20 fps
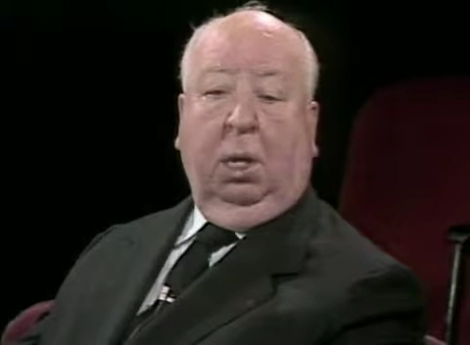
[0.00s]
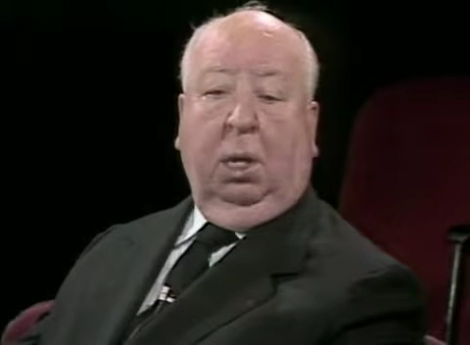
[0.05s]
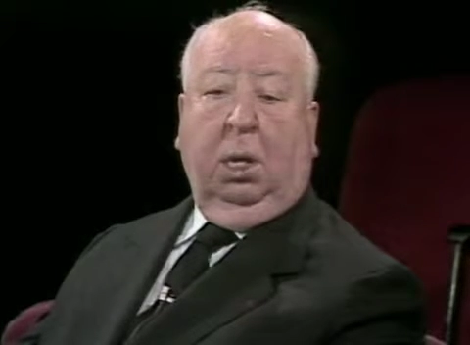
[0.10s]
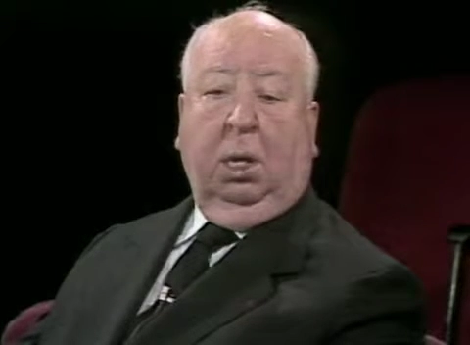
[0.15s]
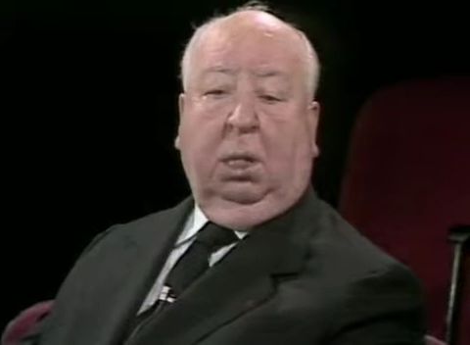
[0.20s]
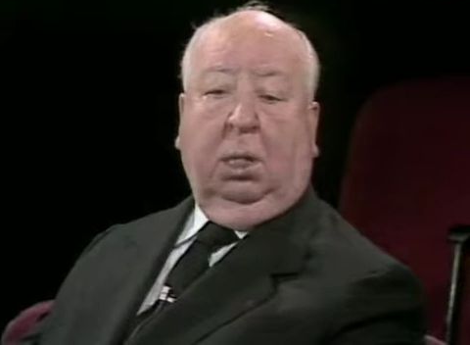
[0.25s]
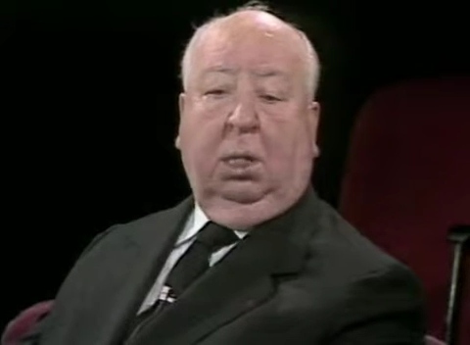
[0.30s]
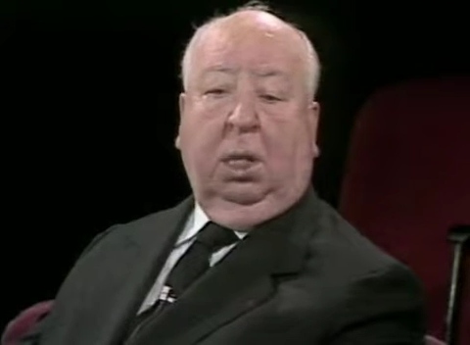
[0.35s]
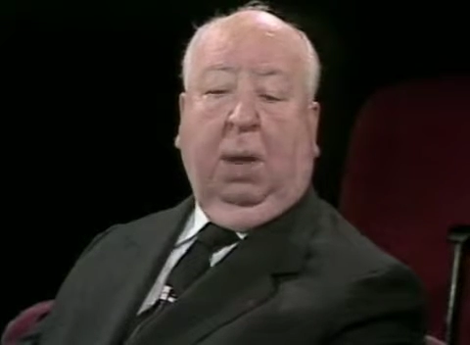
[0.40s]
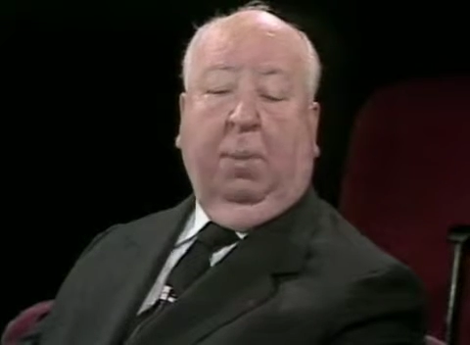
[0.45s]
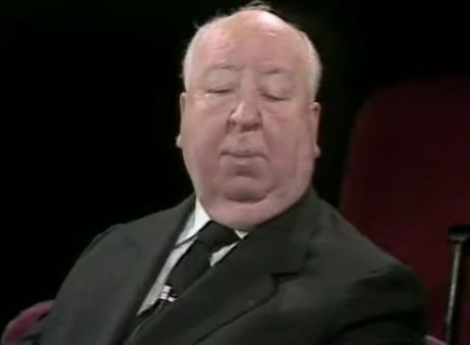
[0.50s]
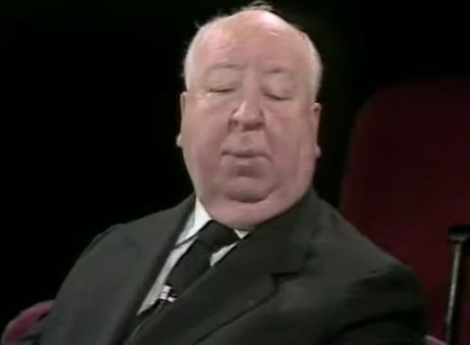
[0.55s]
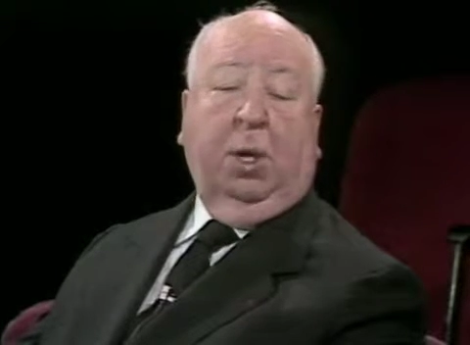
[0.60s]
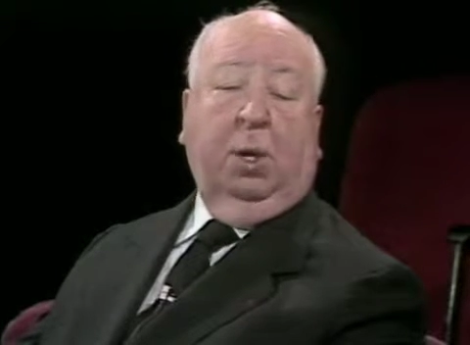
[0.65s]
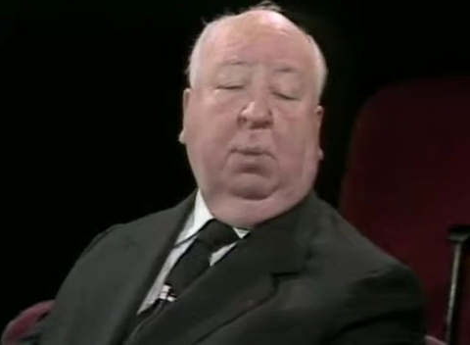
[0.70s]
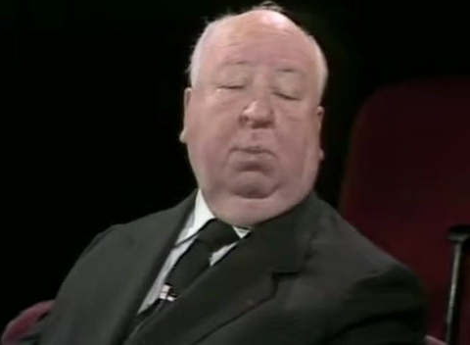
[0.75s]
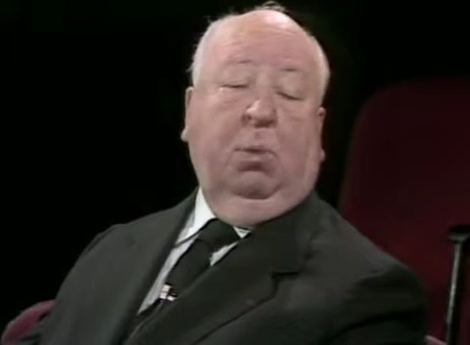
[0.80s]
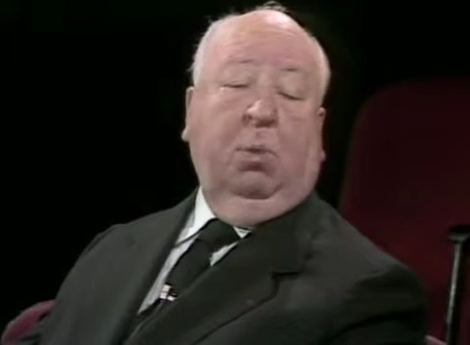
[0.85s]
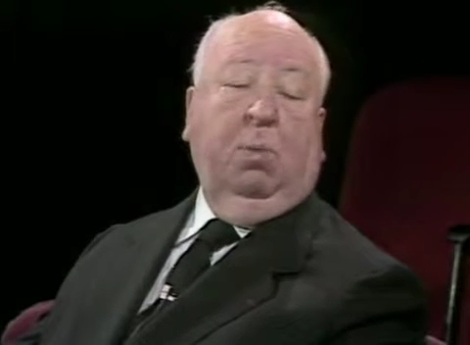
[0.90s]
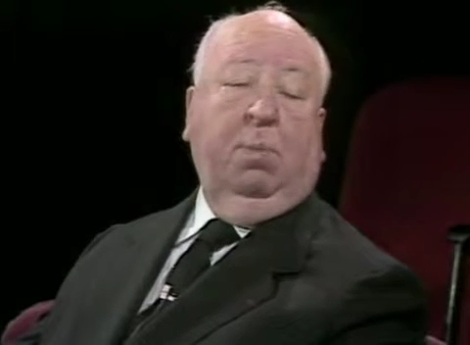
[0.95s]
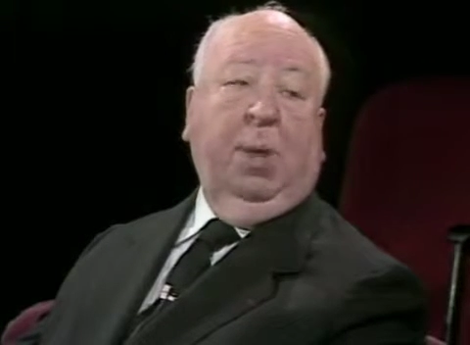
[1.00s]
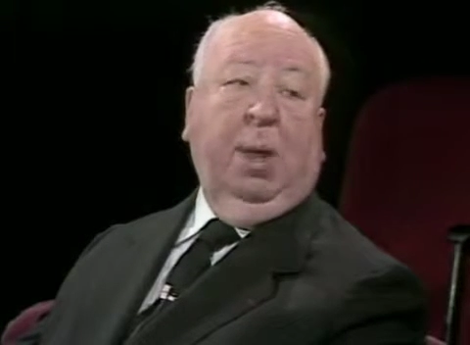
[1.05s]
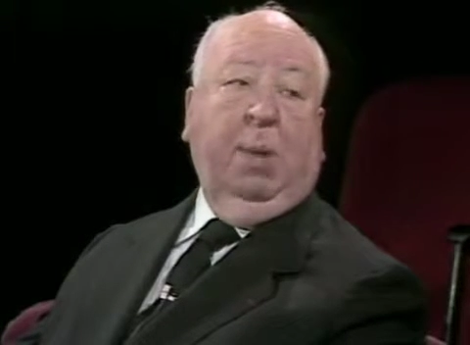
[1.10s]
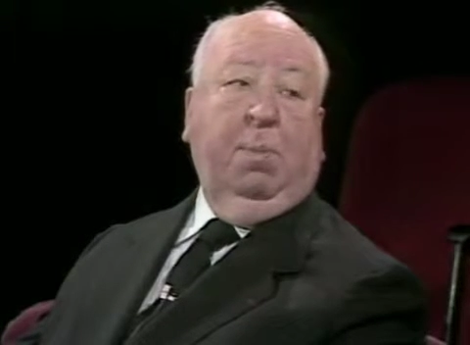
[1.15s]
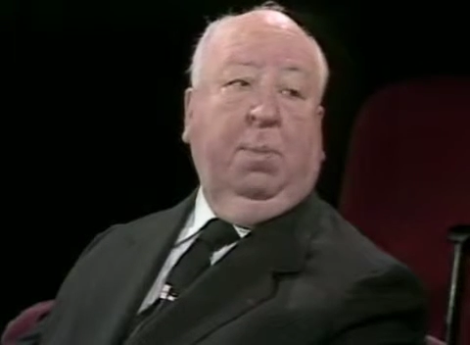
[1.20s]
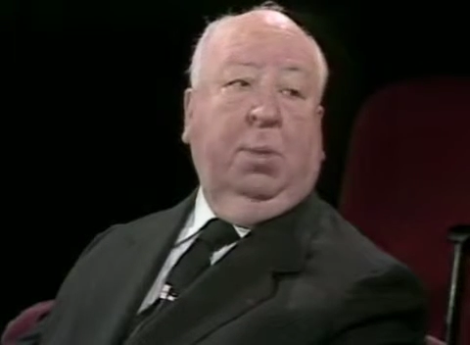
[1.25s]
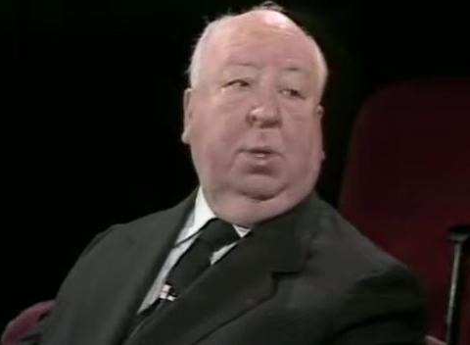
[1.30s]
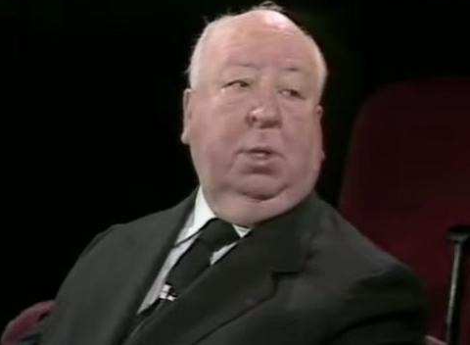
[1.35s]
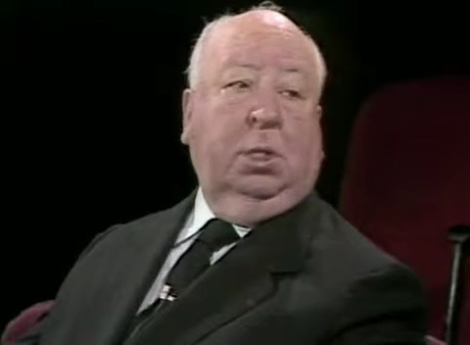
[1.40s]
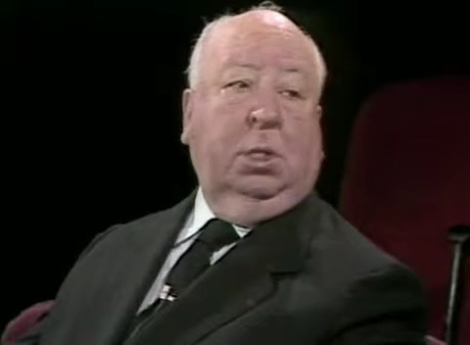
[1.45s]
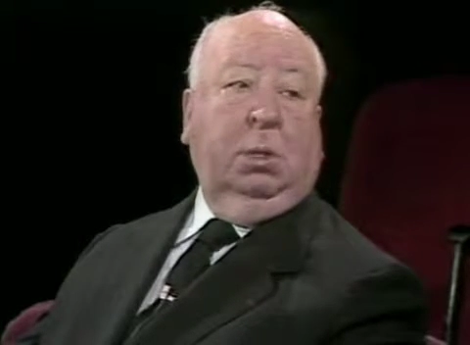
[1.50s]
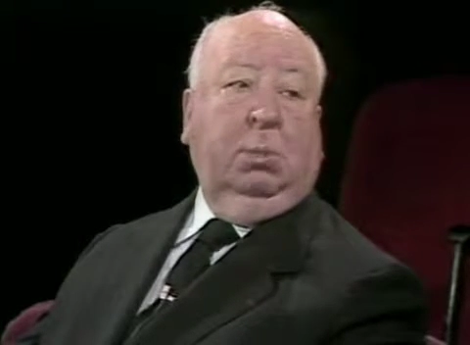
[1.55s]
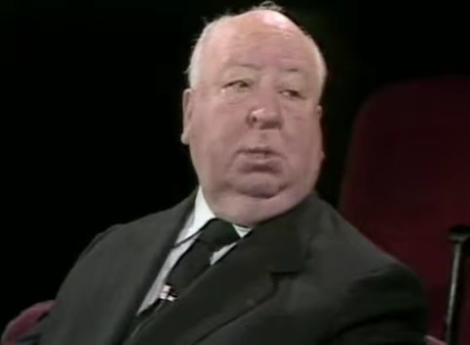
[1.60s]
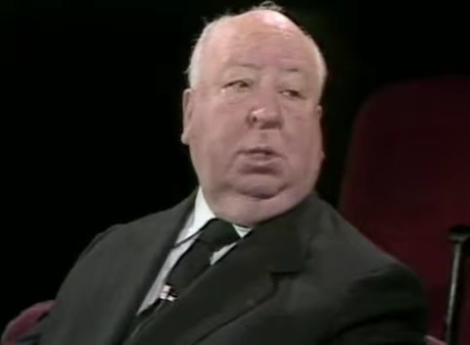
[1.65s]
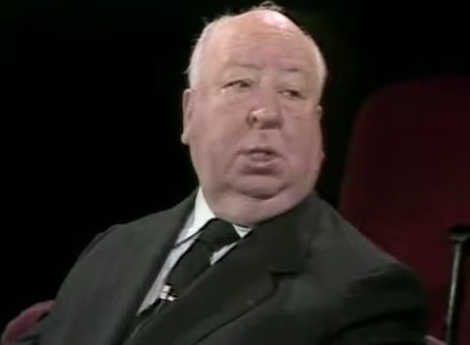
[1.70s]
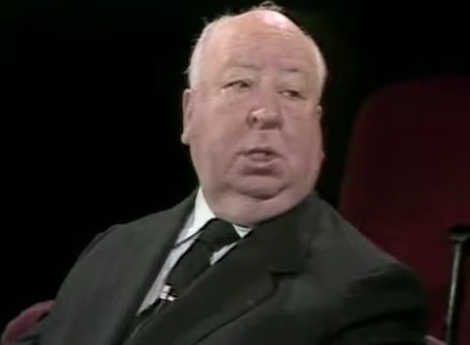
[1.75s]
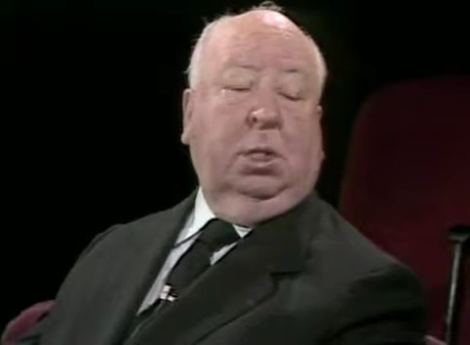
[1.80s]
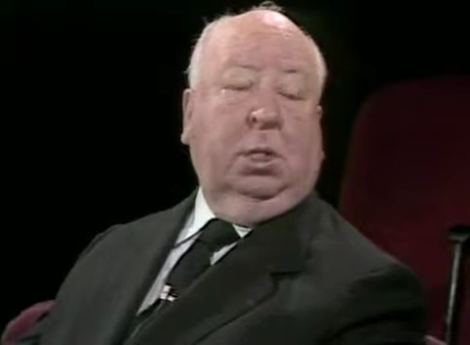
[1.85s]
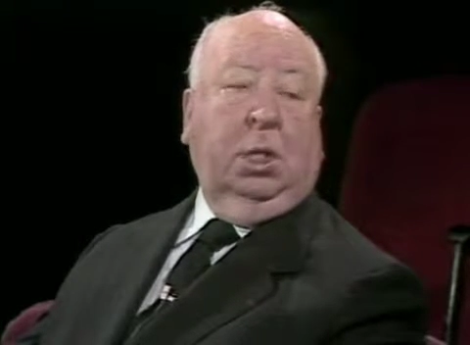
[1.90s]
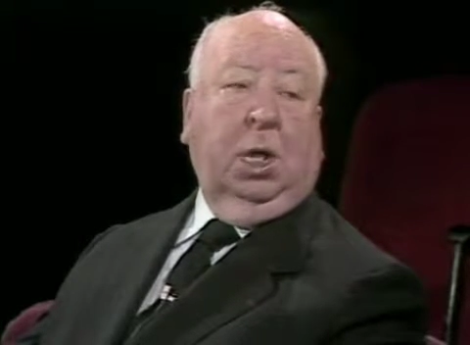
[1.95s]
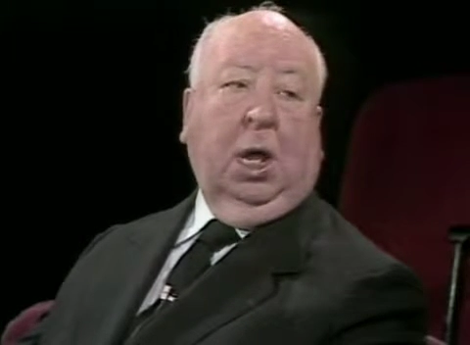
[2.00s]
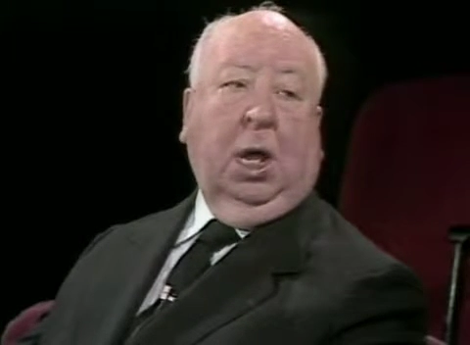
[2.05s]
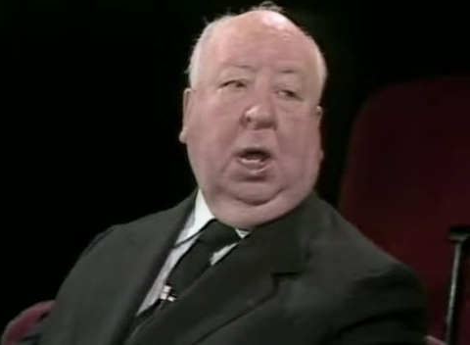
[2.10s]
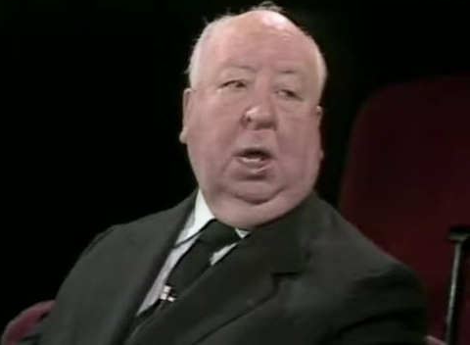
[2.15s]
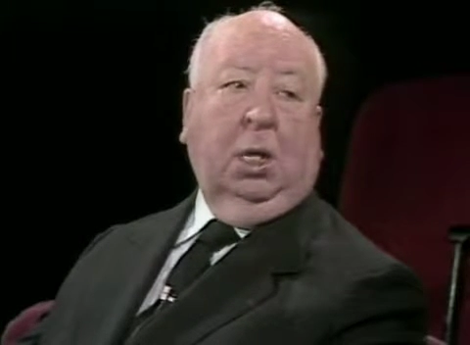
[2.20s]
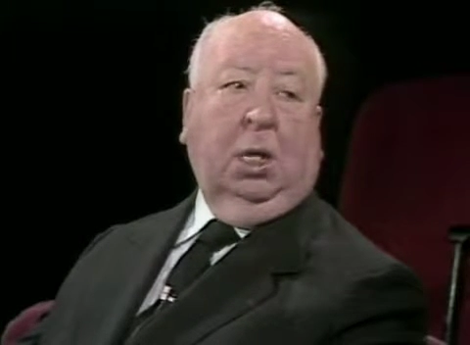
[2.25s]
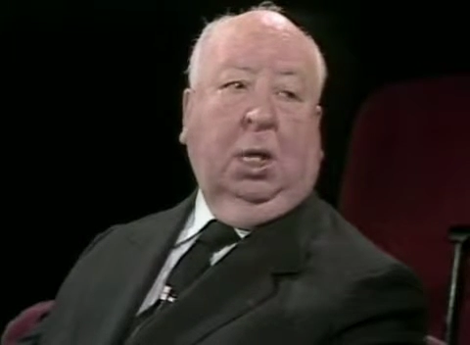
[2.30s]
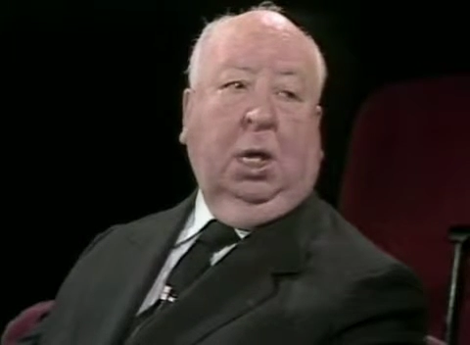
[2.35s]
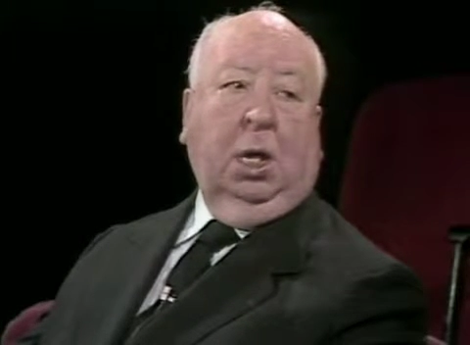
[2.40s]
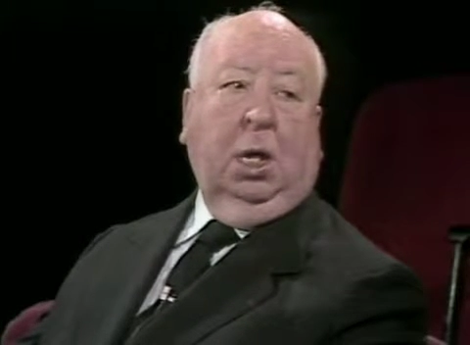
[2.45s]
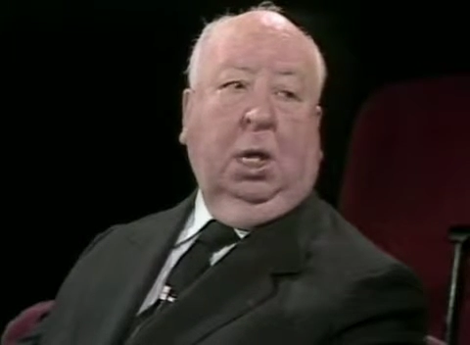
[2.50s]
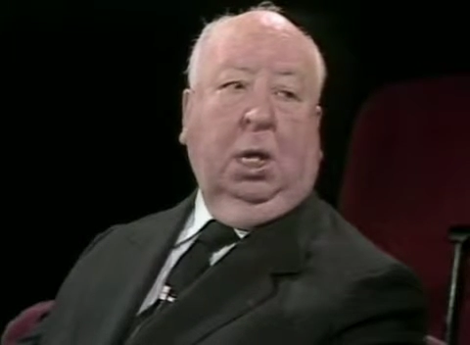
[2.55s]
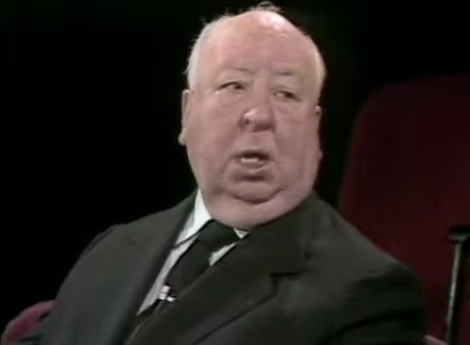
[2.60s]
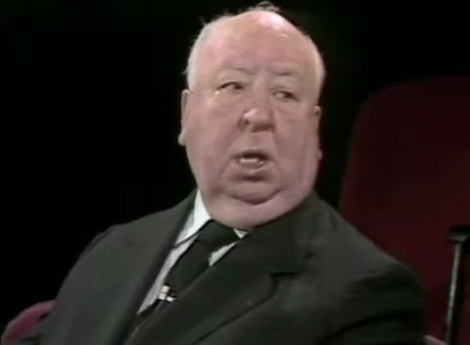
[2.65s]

acceptable members of society.